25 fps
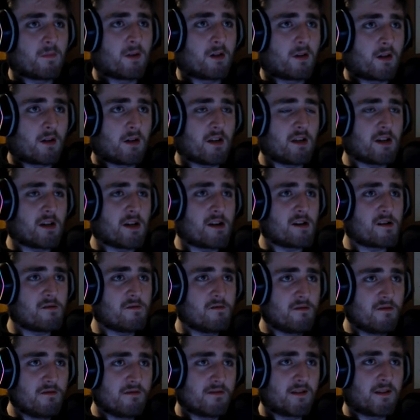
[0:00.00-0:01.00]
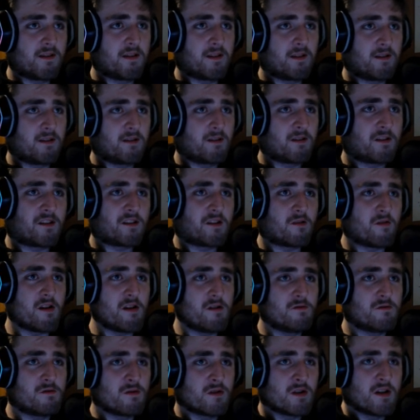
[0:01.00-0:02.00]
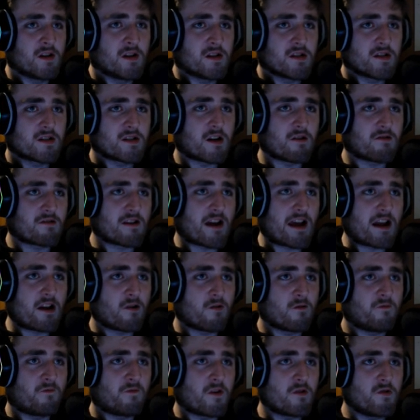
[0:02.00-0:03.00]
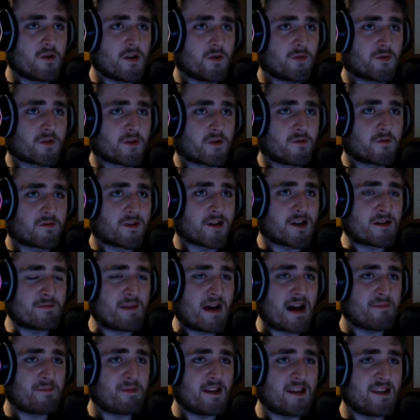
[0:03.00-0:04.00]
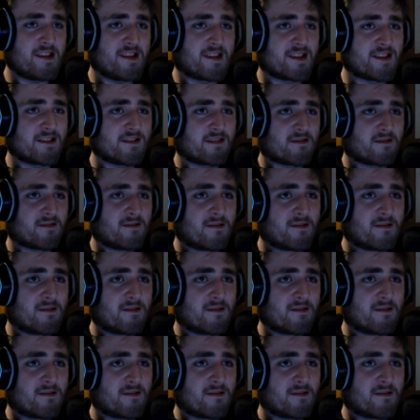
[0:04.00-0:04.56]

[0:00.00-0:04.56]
He gone? Whoa, told that old fool he was gonna die my pig again.